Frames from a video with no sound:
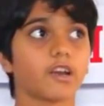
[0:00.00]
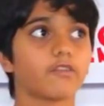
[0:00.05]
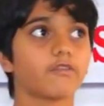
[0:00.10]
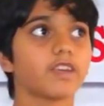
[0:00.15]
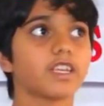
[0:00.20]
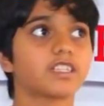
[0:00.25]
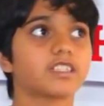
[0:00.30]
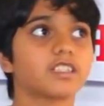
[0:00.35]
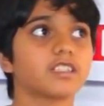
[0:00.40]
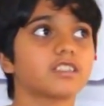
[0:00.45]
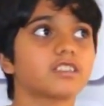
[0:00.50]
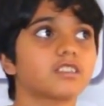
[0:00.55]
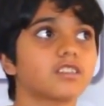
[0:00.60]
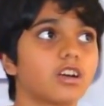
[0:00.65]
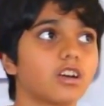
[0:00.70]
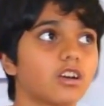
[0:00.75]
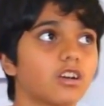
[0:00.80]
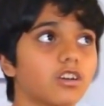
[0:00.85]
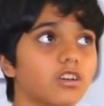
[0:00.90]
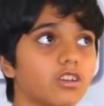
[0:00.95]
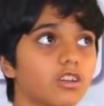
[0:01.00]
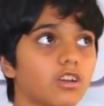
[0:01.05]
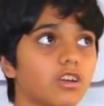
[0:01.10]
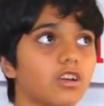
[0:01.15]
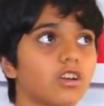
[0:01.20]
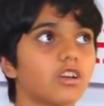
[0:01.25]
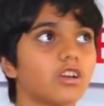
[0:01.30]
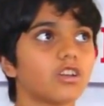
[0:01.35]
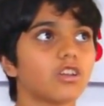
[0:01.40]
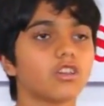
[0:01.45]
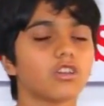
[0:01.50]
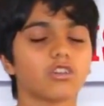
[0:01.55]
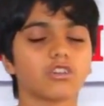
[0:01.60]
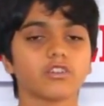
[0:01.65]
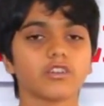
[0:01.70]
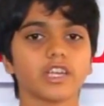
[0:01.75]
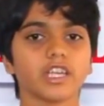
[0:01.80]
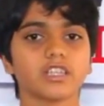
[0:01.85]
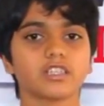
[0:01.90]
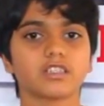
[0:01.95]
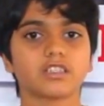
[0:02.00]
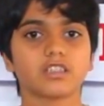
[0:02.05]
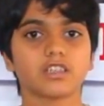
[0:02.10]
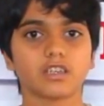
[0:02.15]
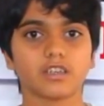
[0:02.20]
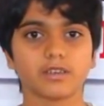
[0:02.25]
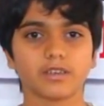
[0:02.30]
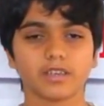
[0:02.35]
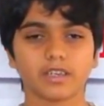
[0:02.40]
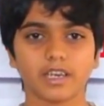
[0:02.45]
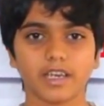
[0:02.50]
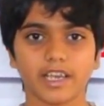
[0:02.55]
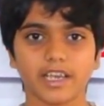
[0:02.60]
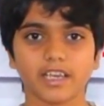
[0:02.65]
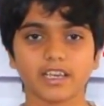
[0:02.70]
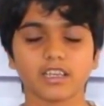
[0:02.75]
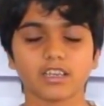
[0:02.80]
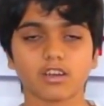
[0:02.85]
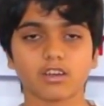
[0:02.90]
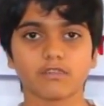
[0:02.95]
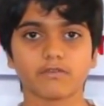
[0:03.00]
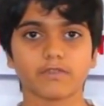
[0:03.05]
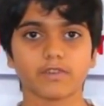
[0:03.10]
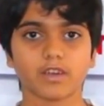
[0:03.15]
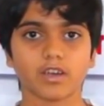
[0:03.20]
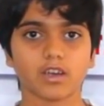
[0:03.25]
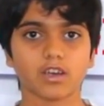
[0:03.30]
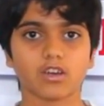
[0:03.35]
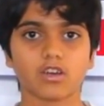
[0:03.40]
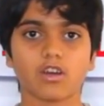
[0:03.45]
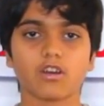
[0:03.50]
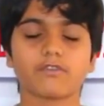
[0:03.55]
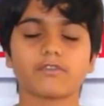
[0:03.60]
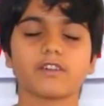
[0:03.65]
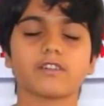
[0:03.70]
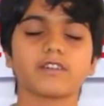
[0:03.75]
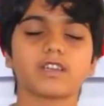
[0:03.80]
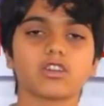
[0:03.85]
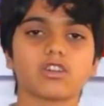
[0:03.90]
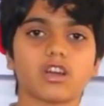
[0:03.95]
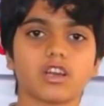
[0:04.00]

Which is lowest layer of our